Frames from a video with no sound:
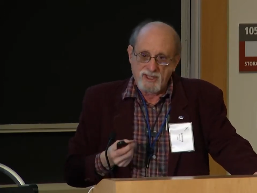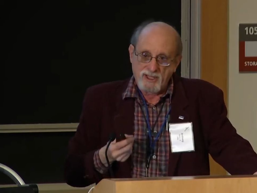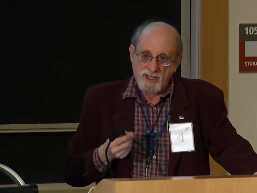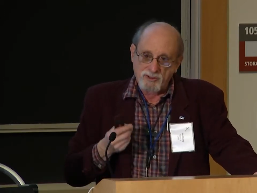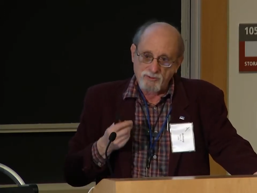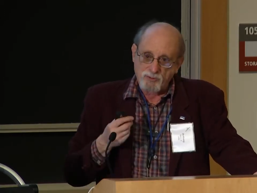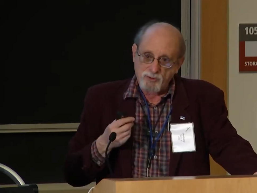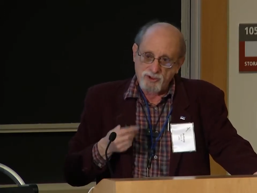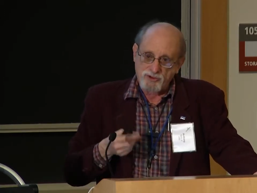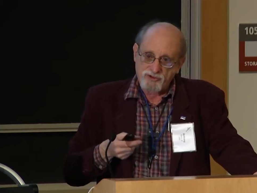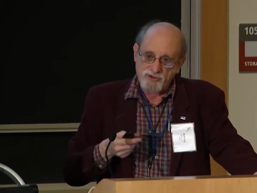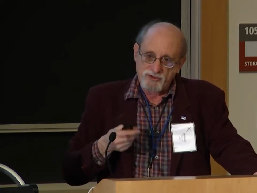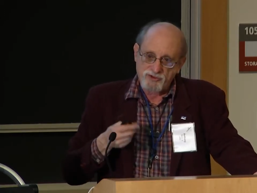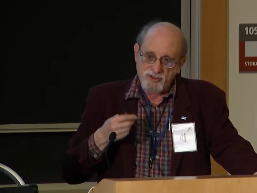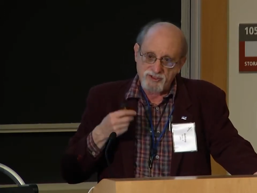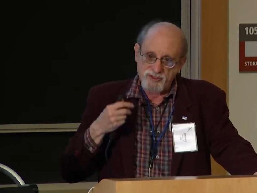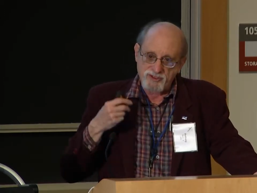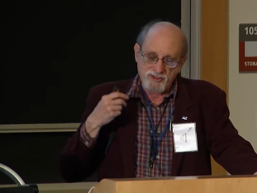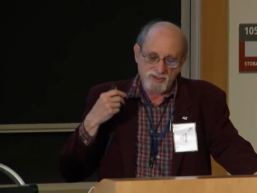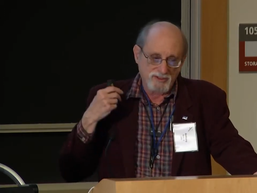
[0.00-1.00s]

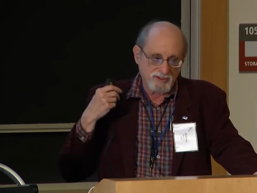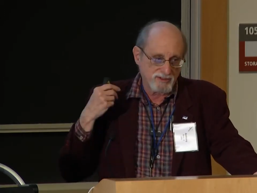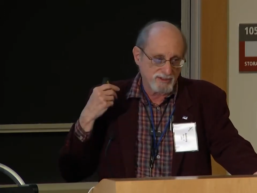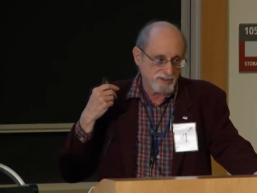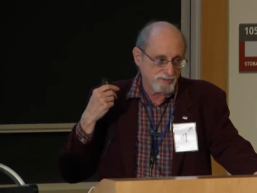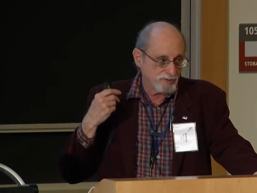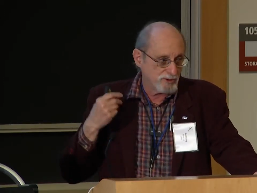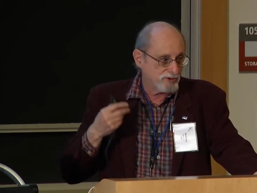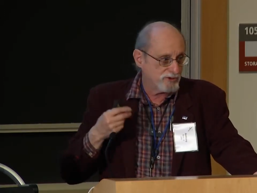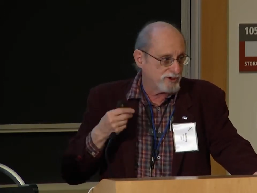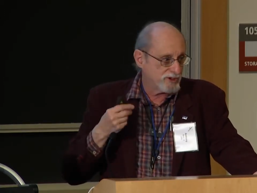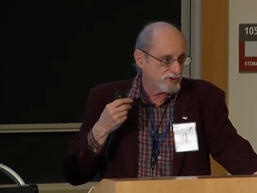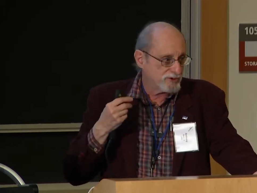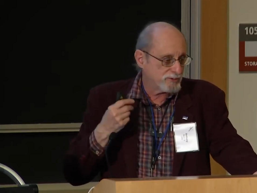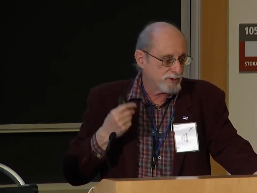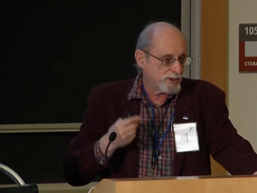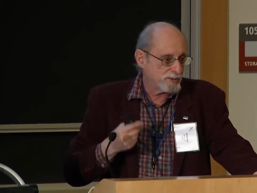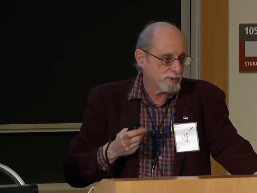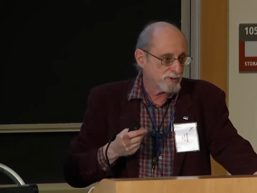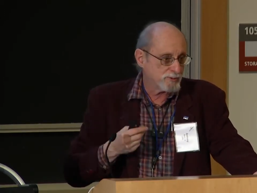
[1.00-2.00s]
in which the
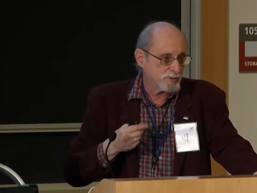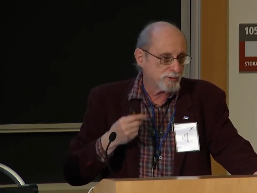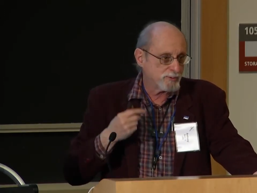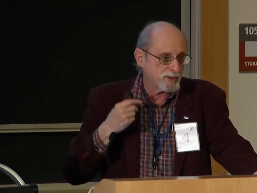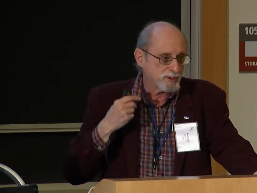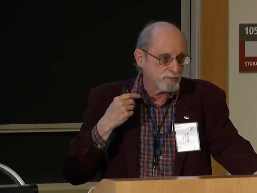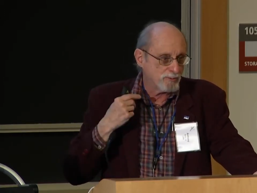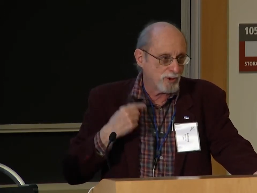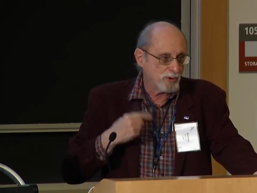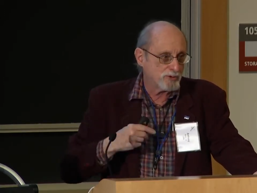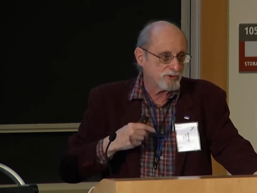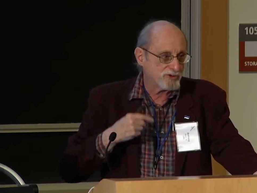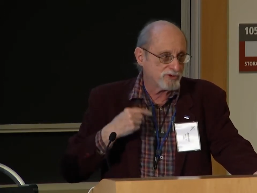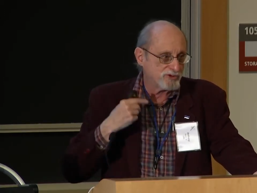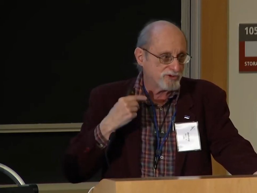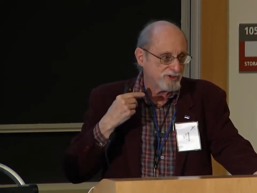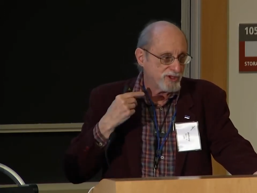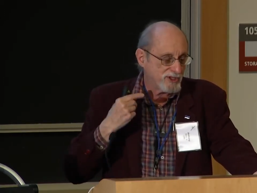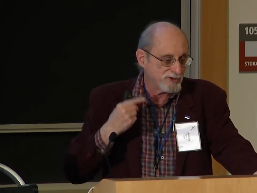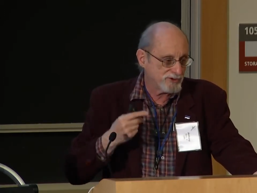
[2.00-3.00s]
experiment would be
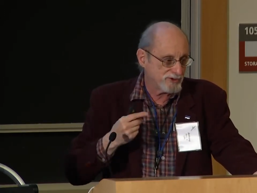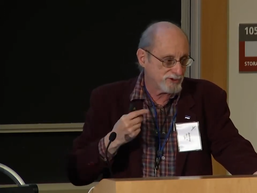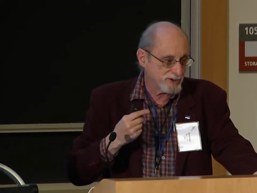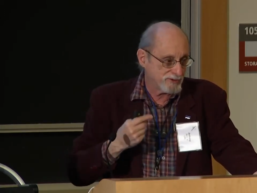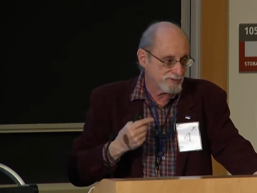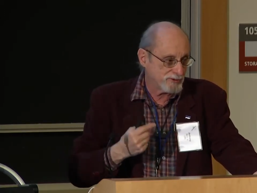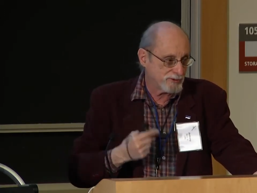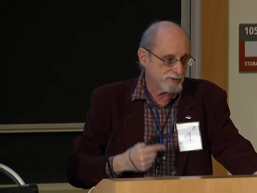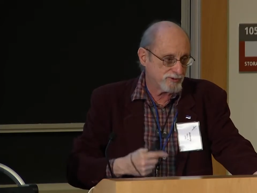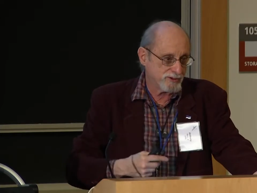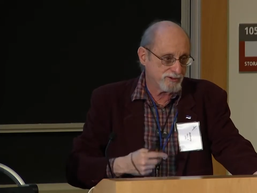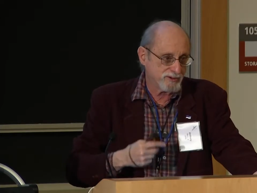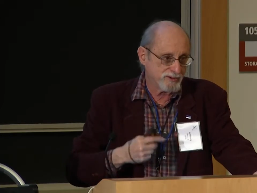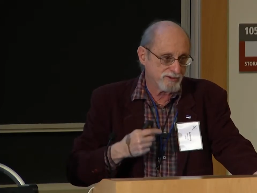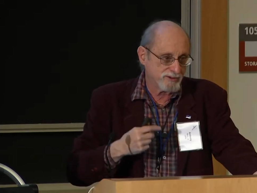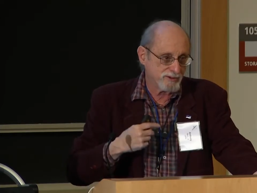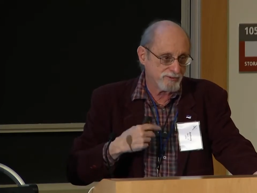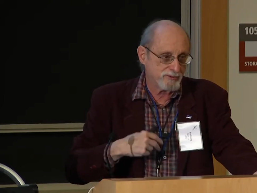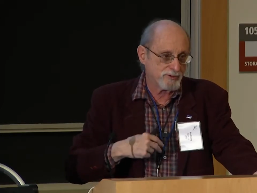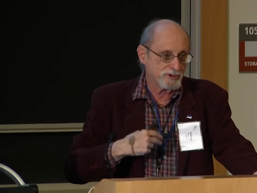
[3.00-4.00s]
most sensitive to the
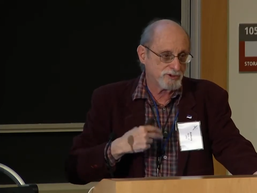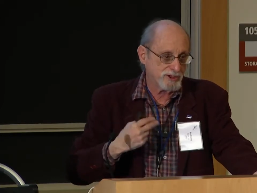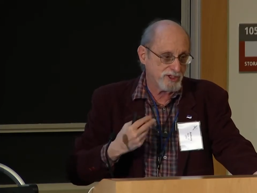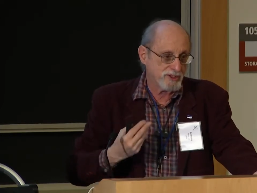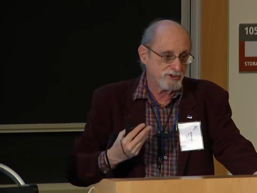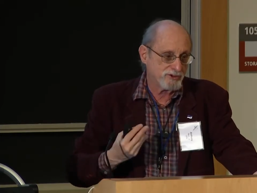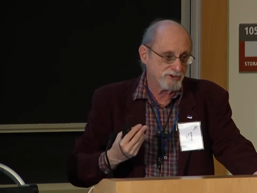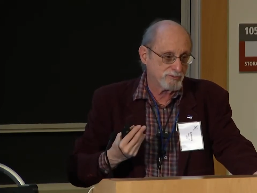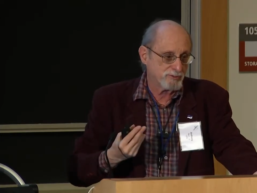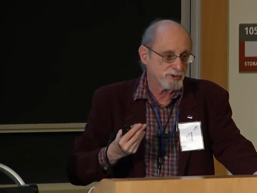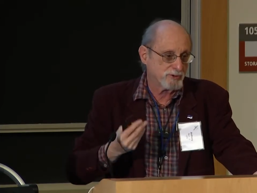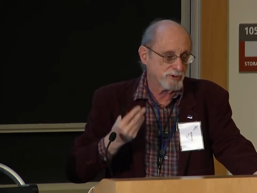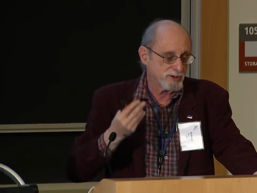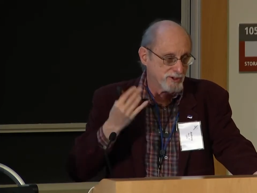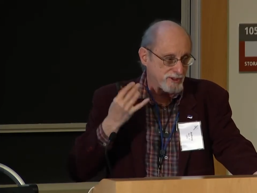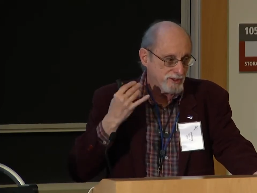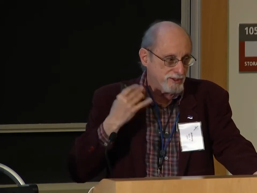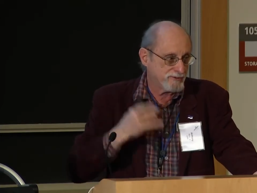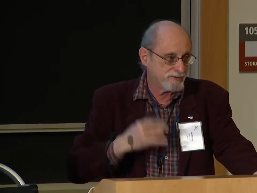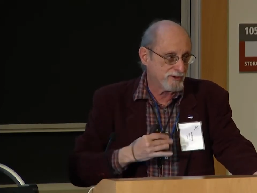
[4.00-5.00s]
differentiation
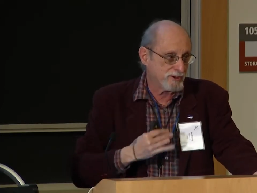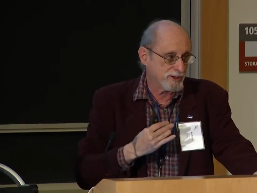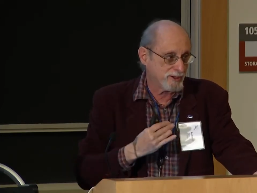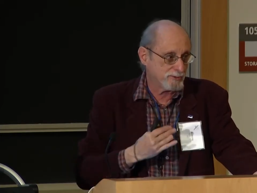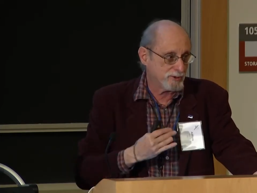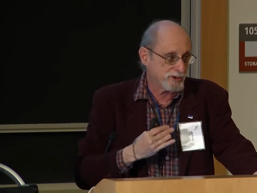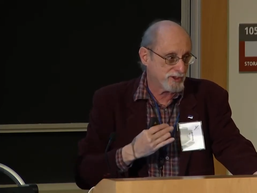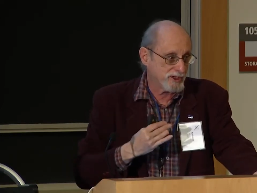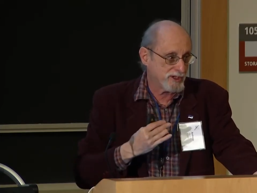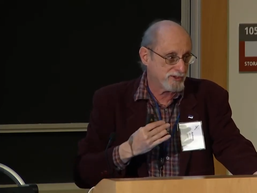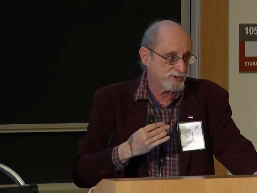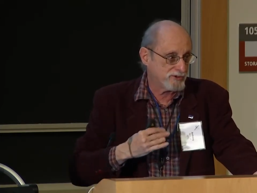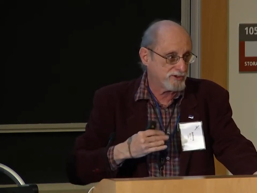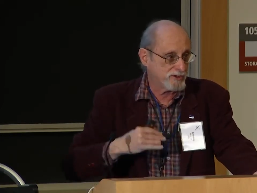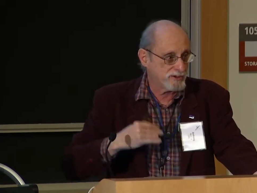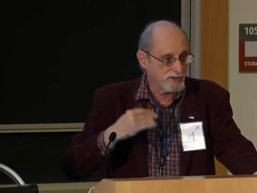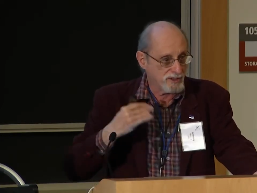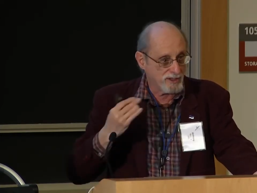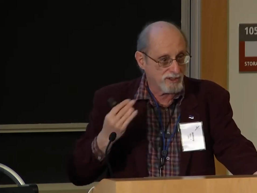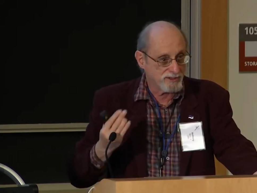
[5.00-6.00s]
between a hidden variable case
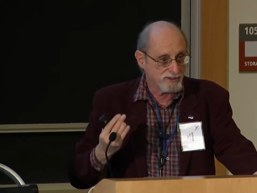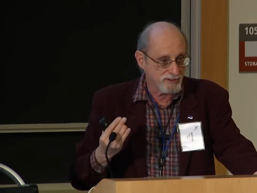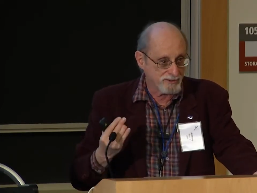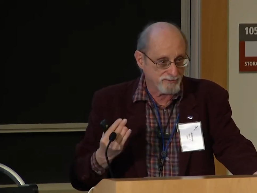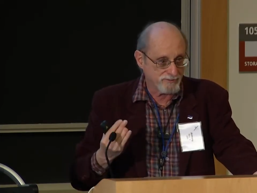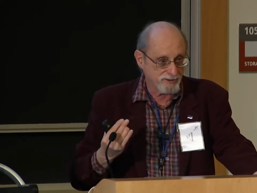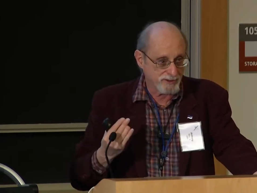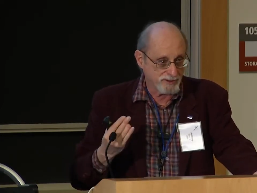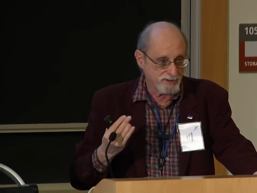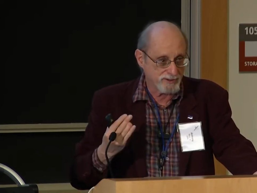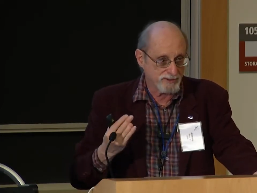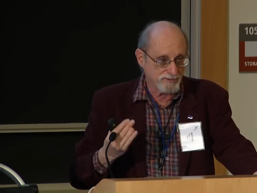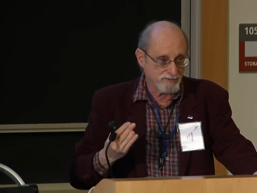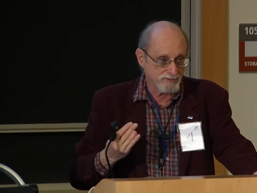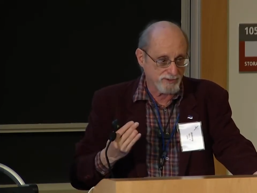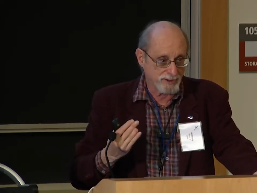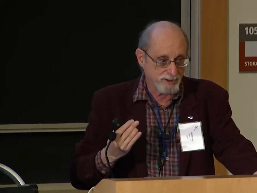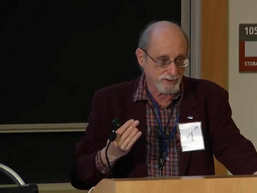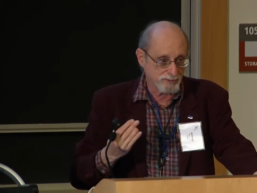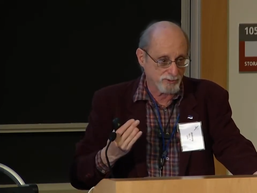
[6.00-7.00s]
and a
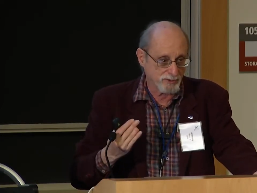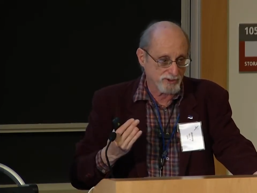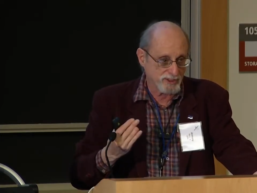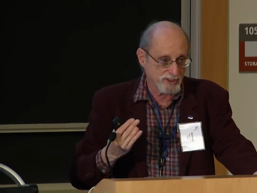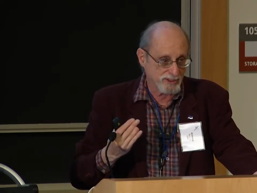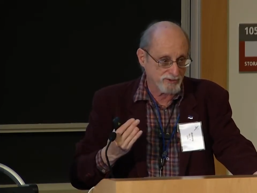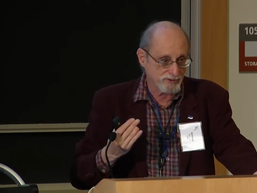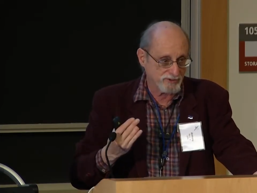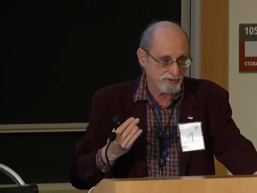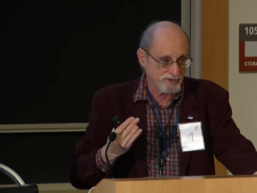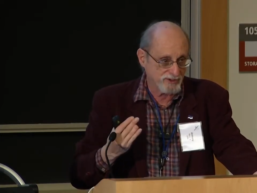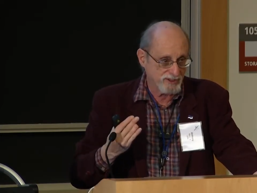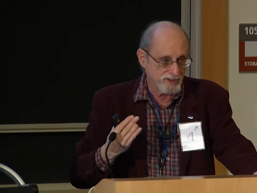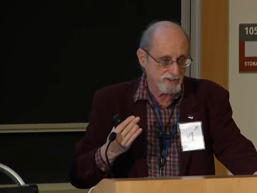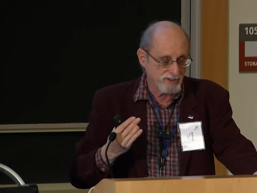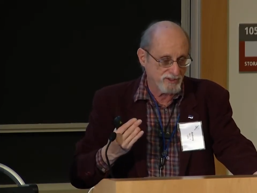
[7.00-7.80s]
non-hidden variable case.